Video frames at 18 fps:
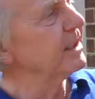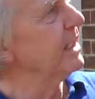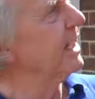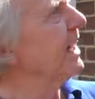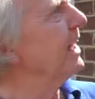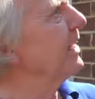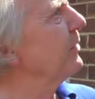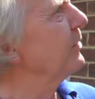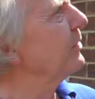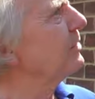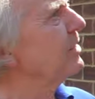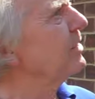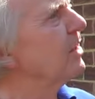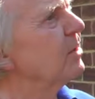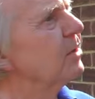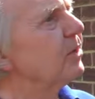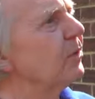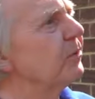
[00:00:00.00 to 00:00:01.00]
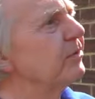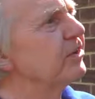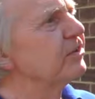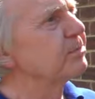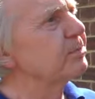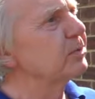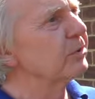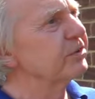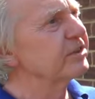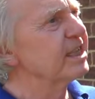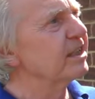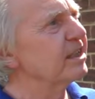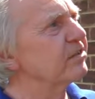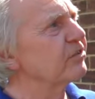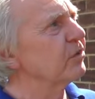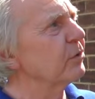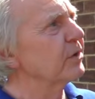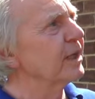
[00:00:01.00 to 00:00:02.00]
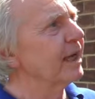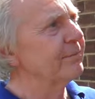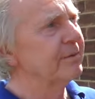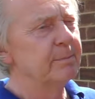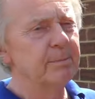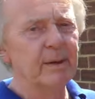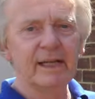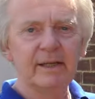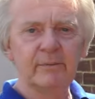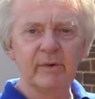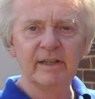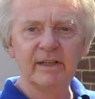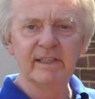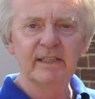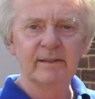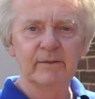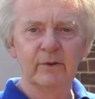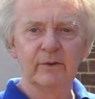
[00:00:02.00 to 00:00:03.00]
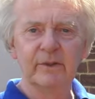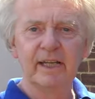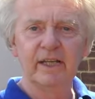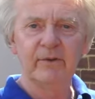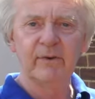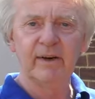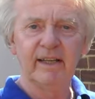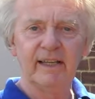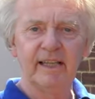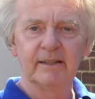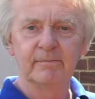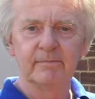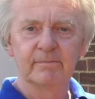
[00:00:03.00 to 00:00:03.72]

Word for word: it out on this project. So I'll get my paint ready and I'll get cracking.